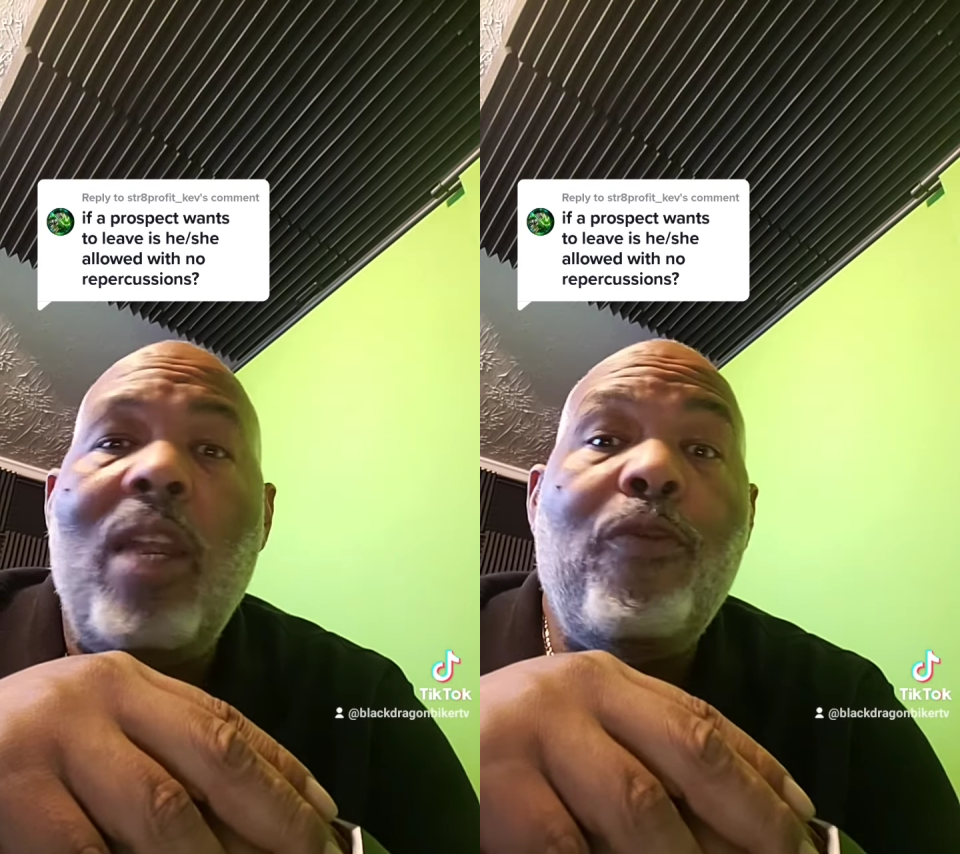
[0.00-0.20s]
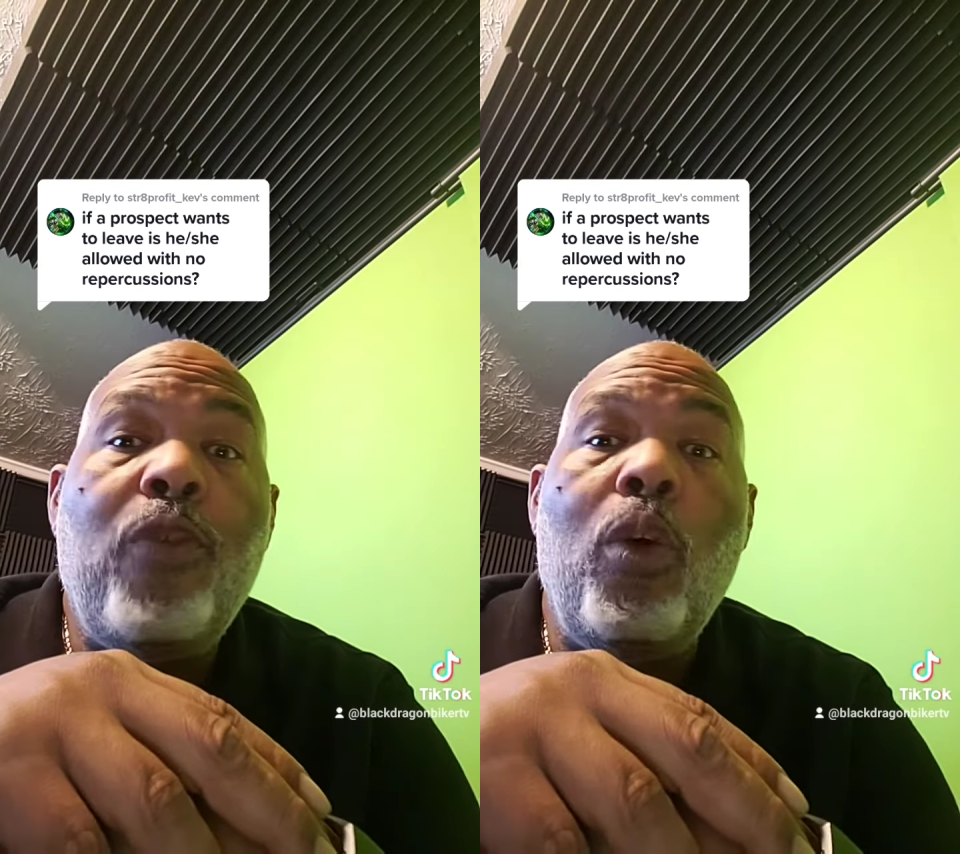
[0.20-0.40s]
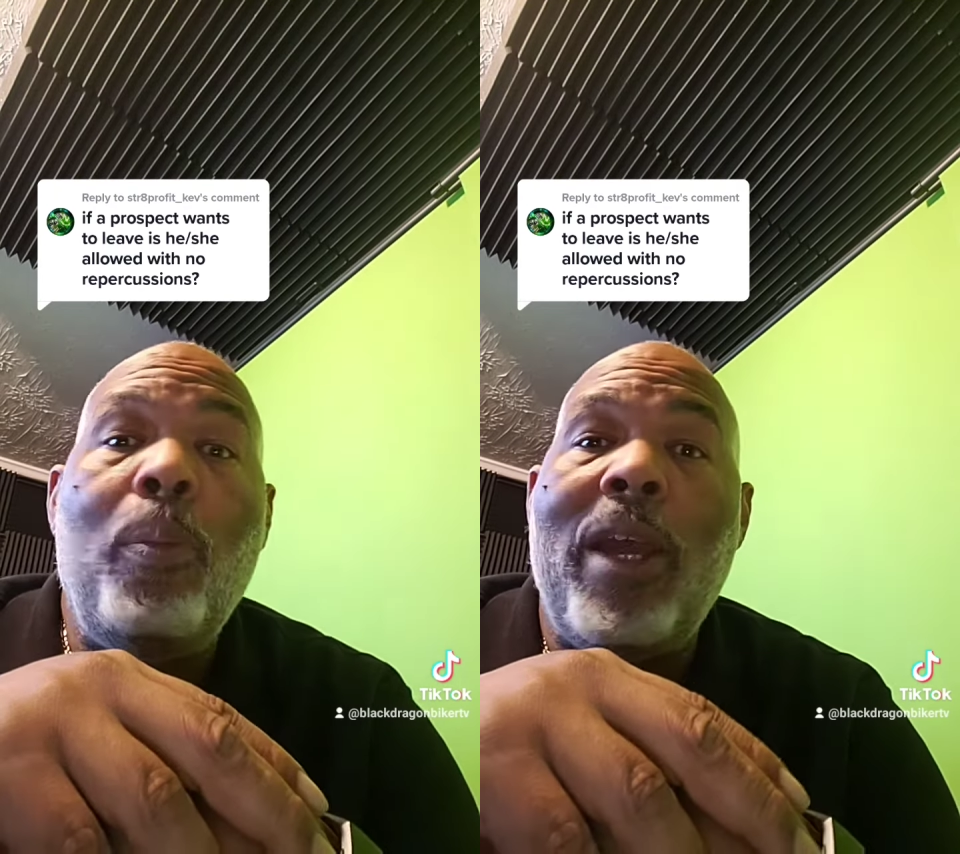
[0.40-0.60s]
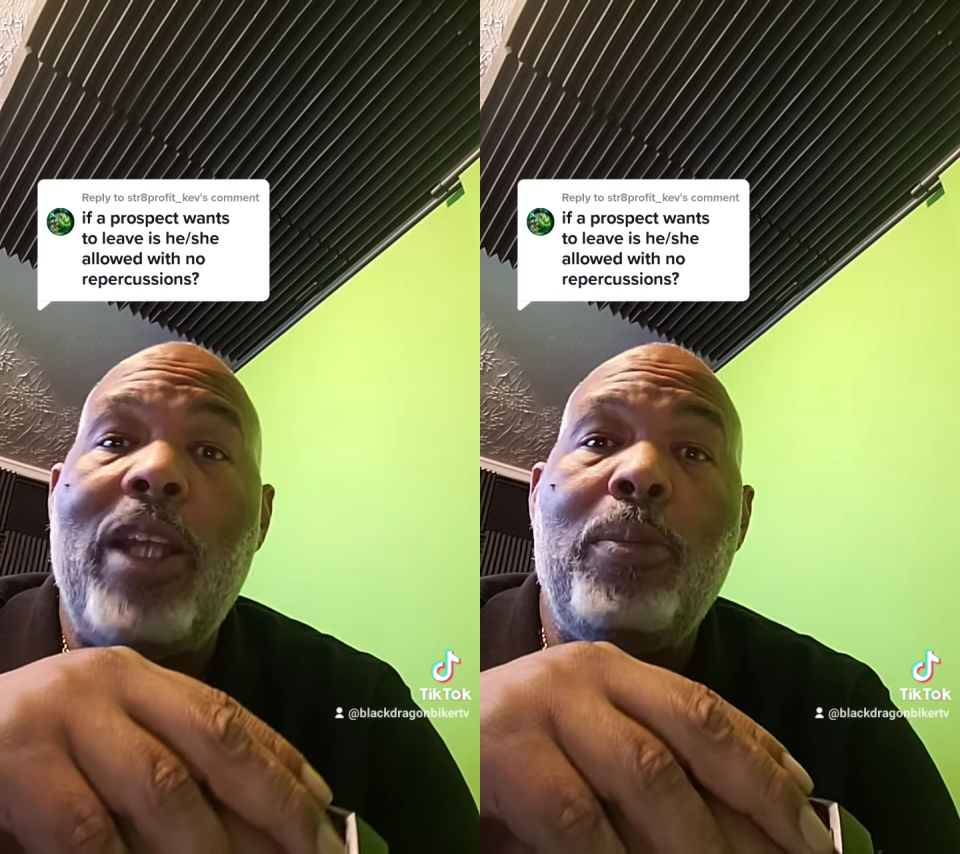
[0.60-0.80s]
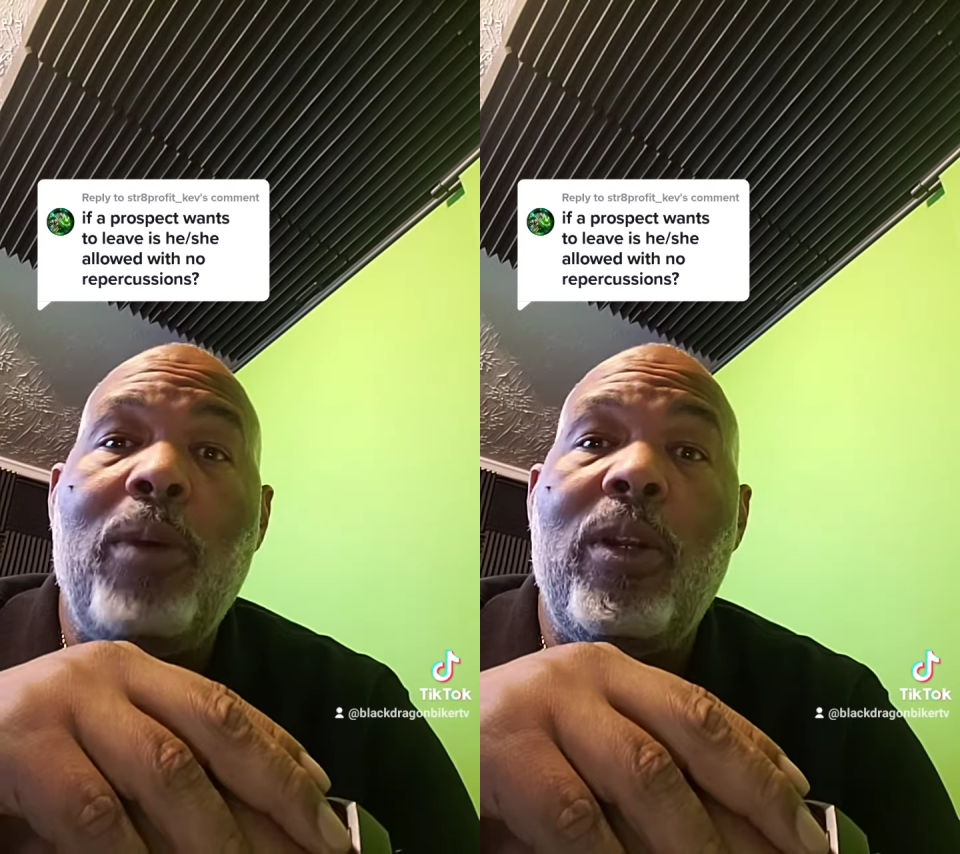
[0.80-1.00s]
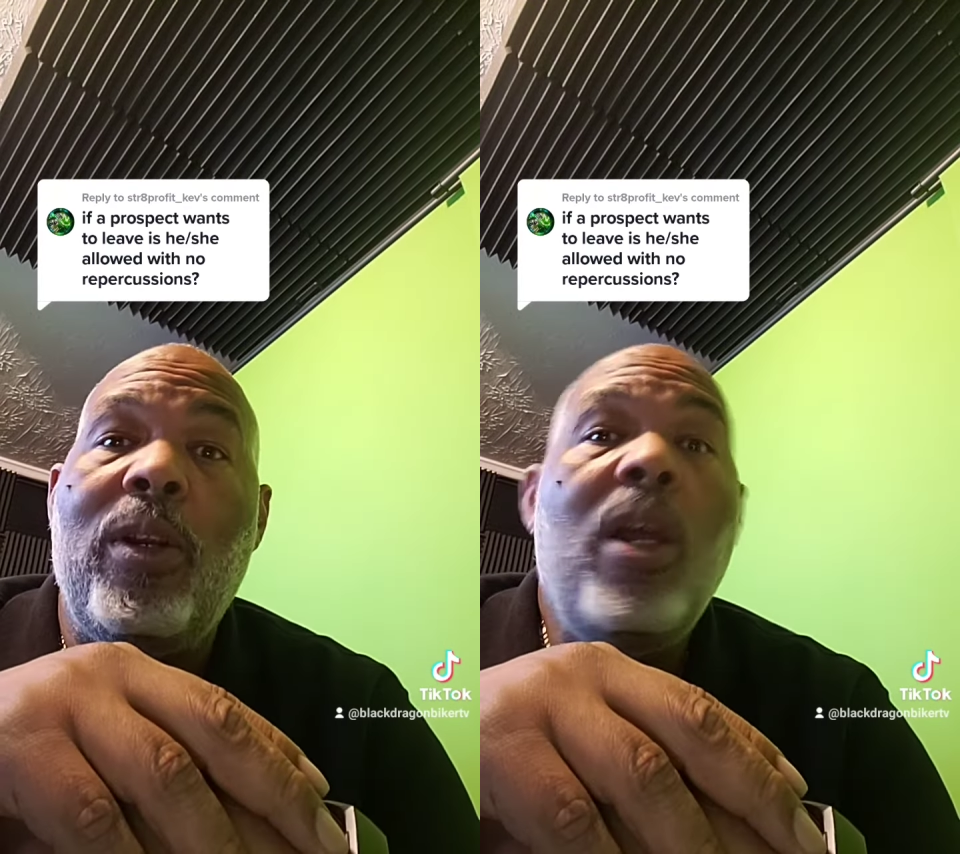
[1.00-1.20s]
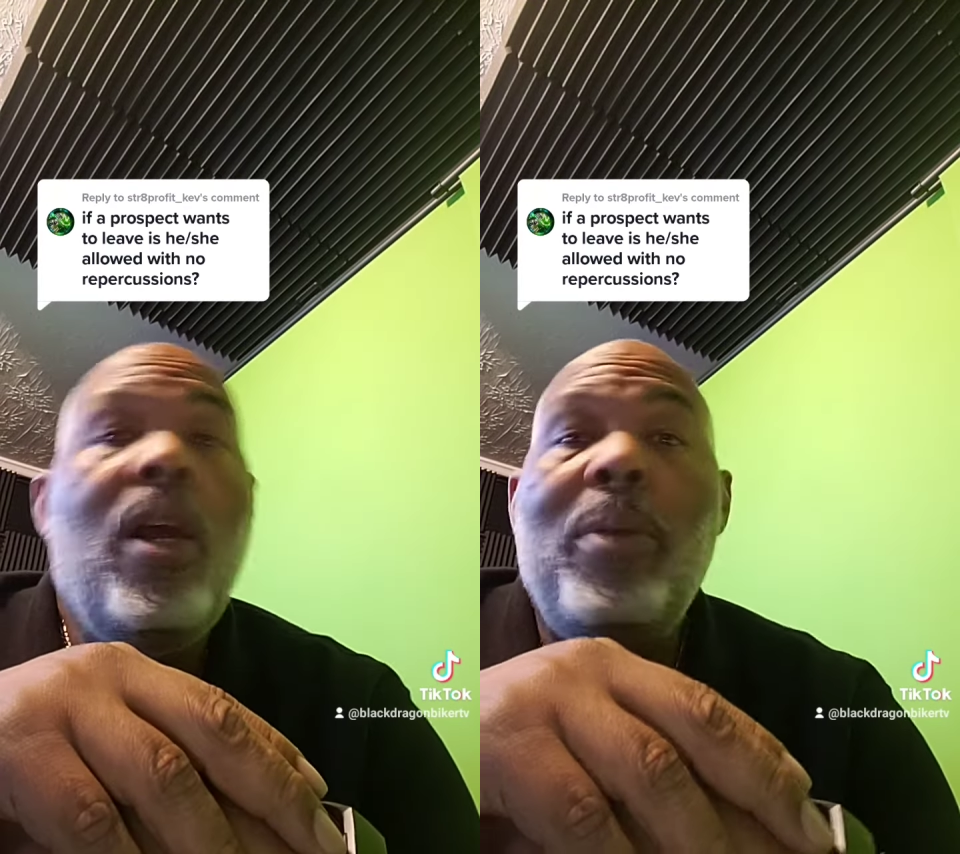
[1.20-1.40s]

a full patch brother,